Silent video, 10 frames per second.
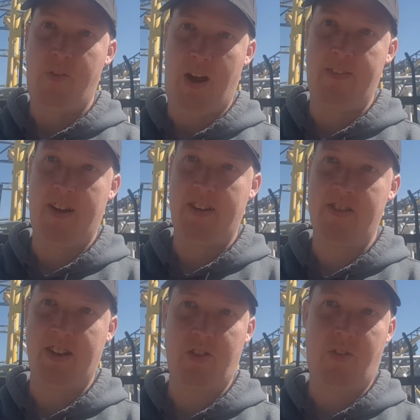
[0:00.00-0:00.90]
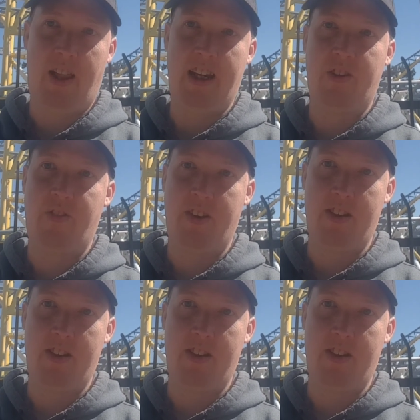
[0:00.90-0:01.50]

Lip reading: 5 out of 6 flags for